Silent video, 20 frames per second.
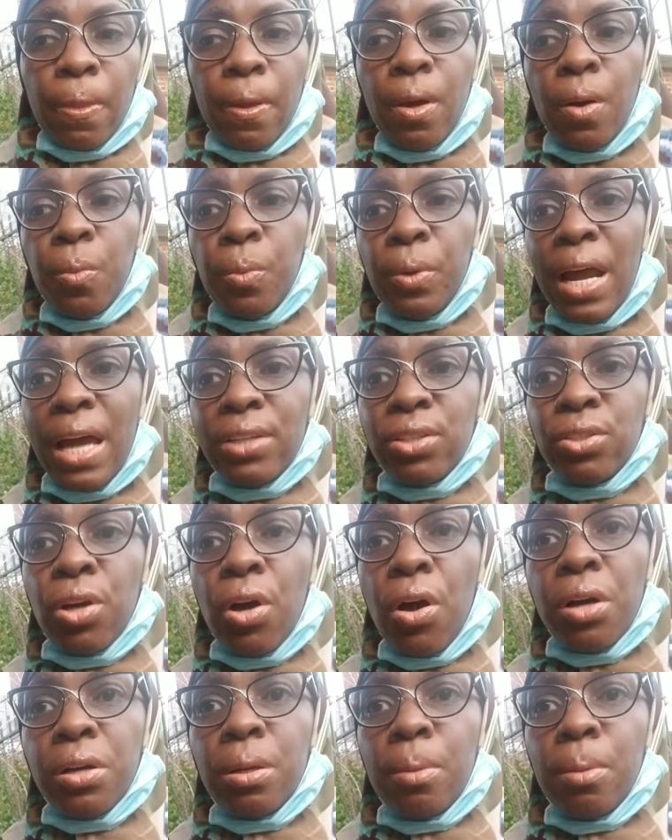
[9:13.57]
when I
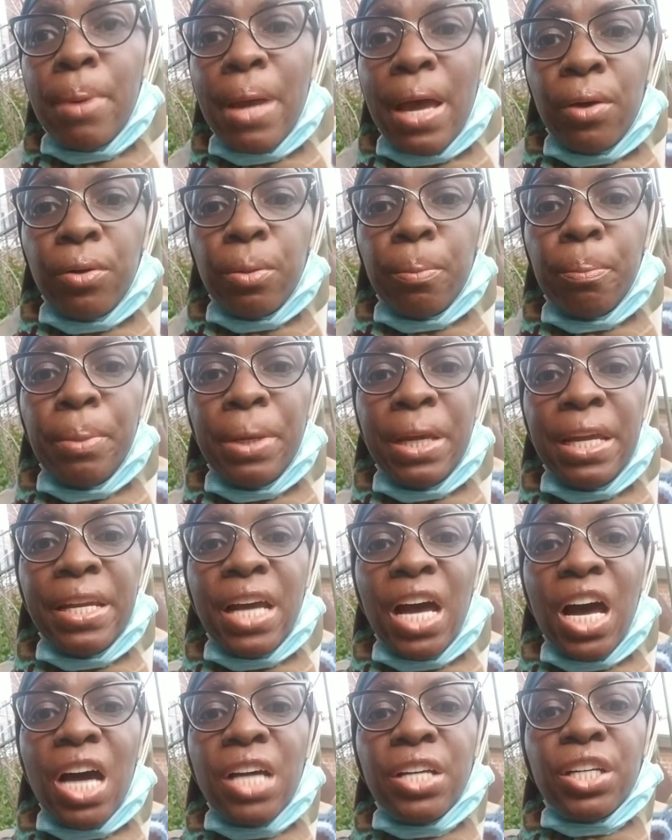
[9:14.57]
talk about
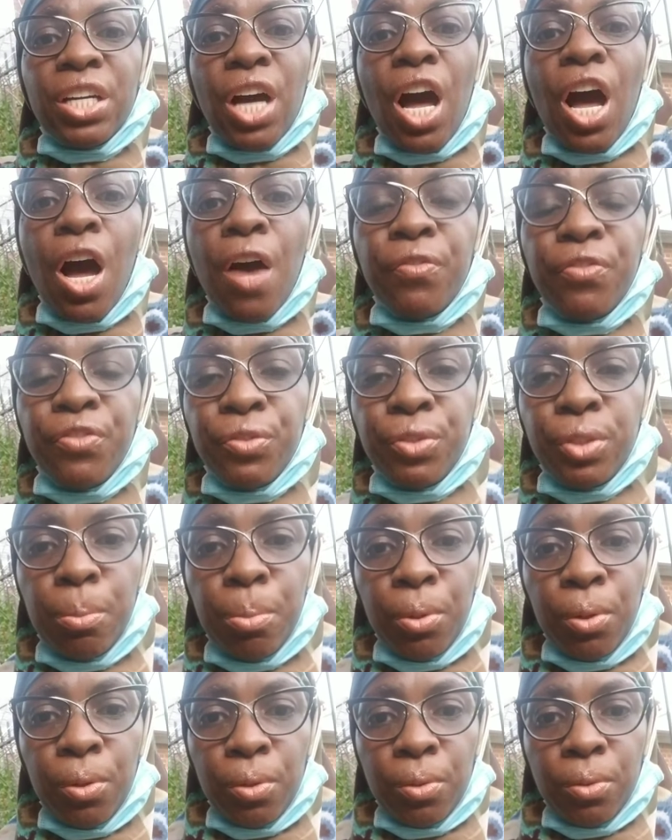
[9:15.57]
being
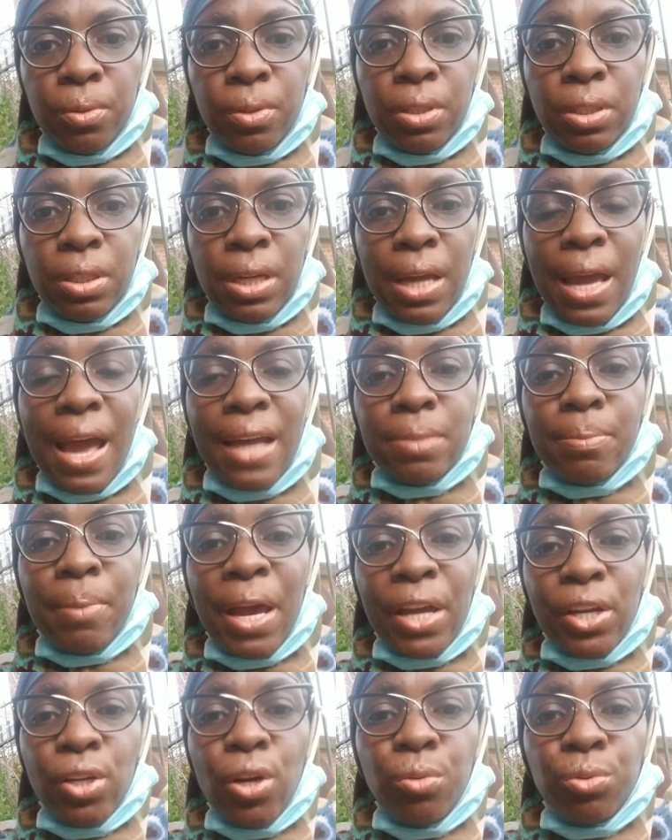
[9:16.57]
uncomfortable, as
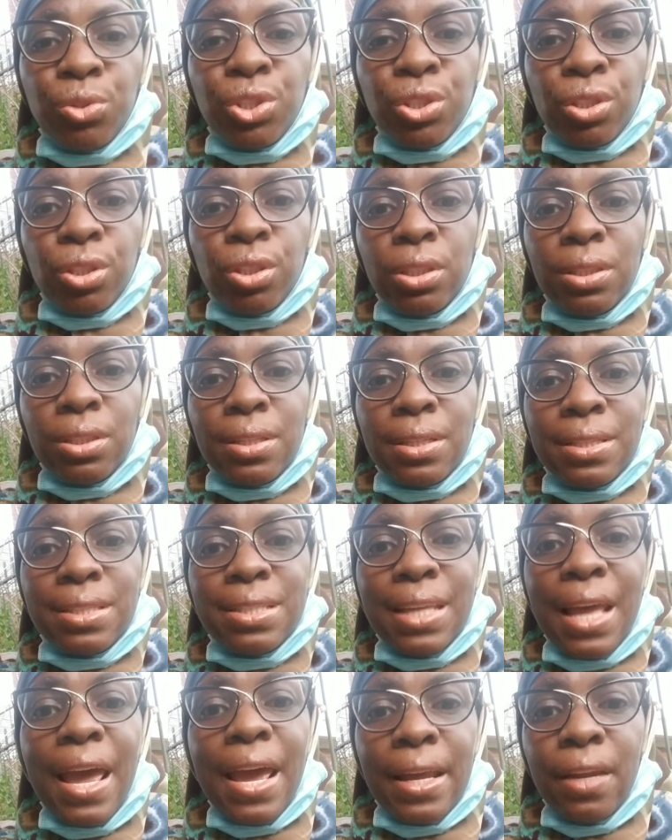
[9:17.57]
my coach
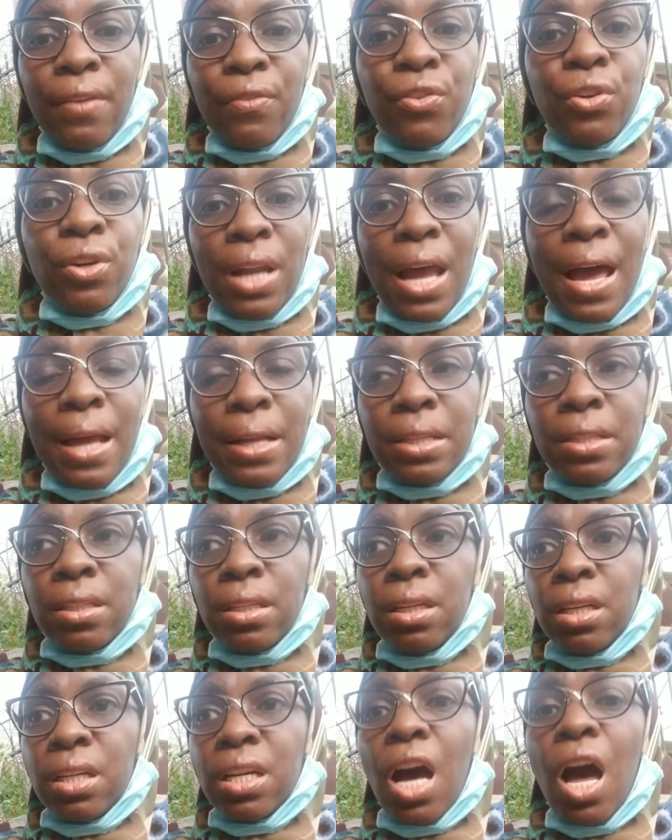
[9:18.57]
said, if you're not
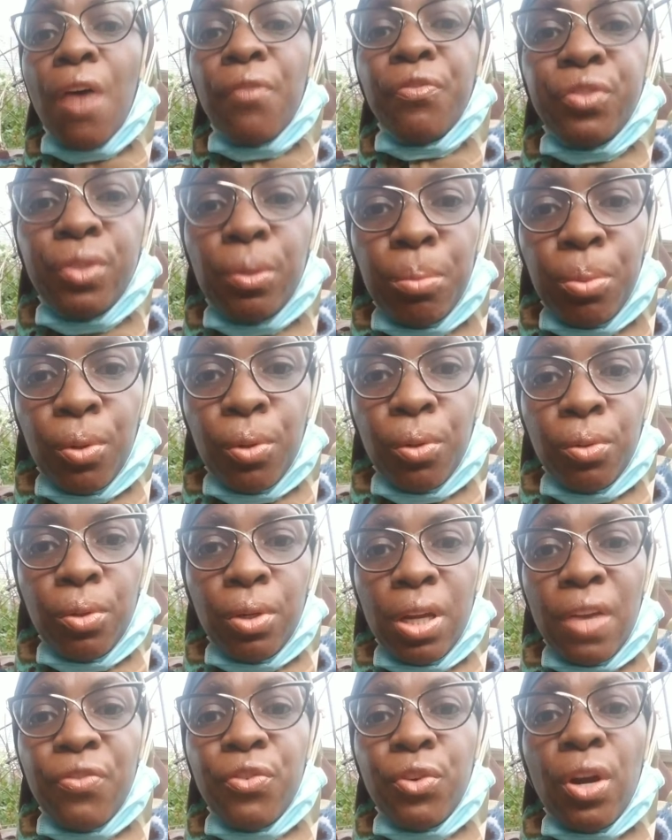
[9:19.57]
comfortable,
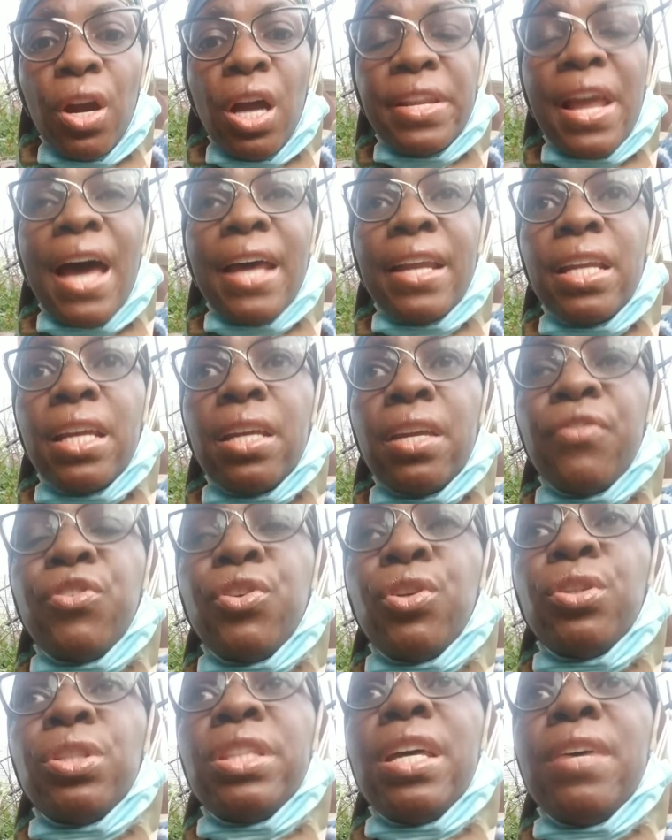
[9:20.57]
if
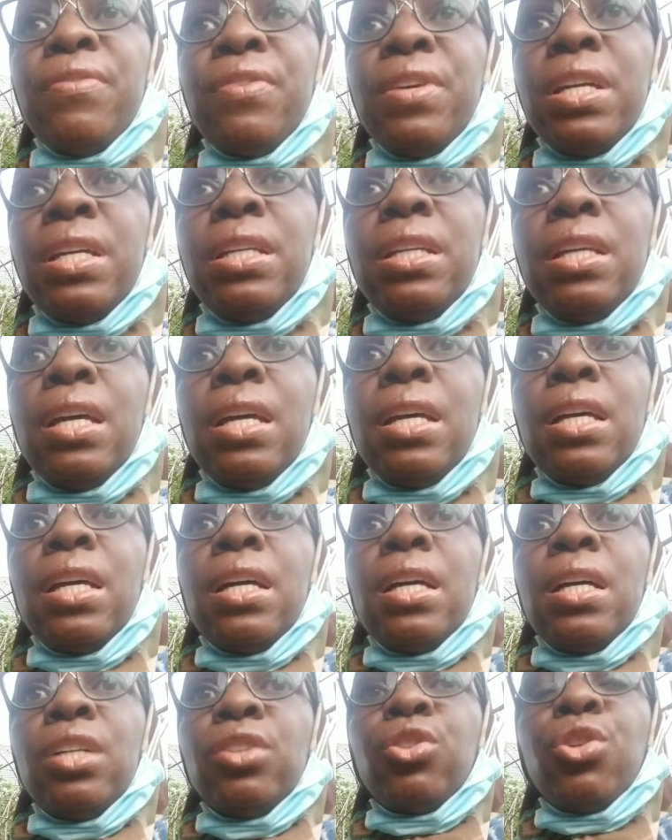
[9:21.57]
you're living
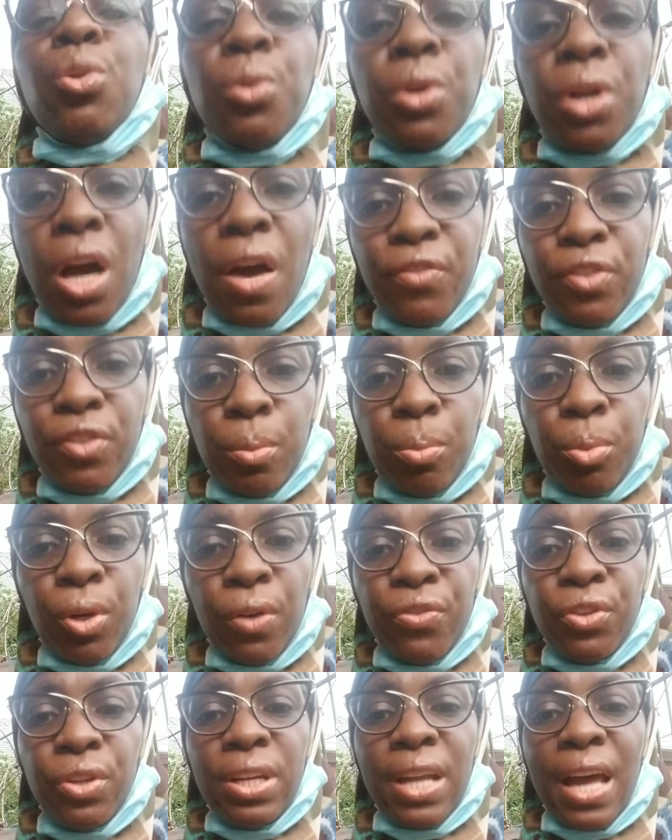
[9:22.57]
too comfortable,
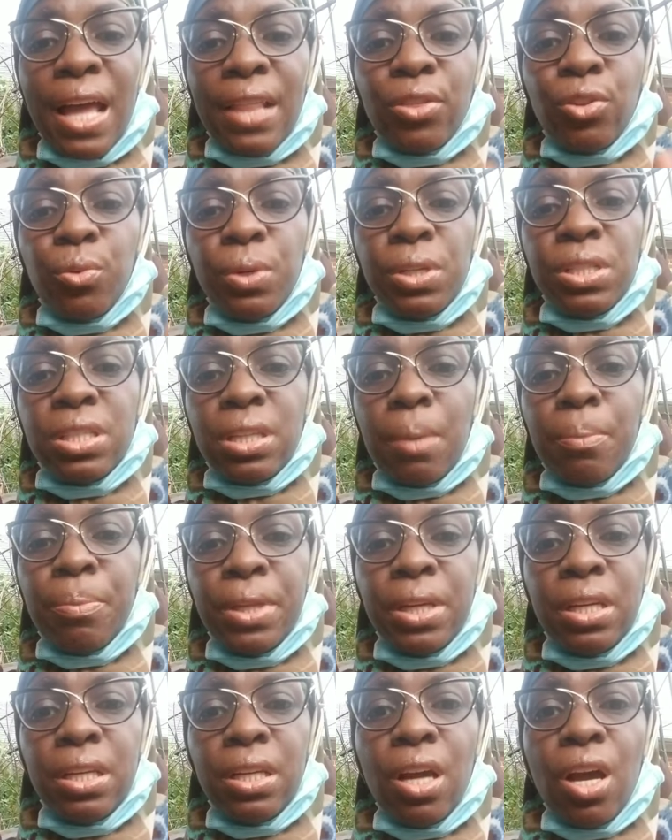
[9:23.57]
if you're not doing
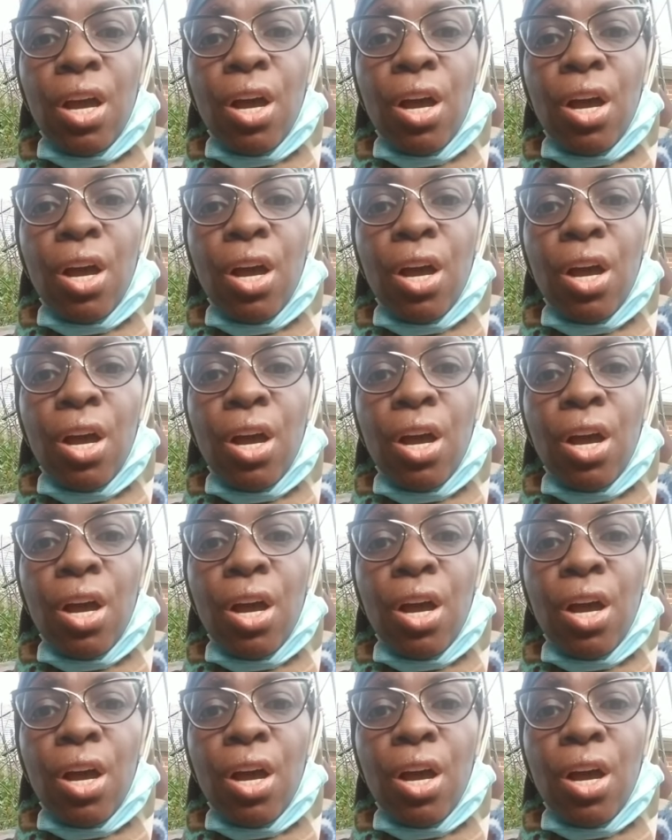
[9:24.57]
something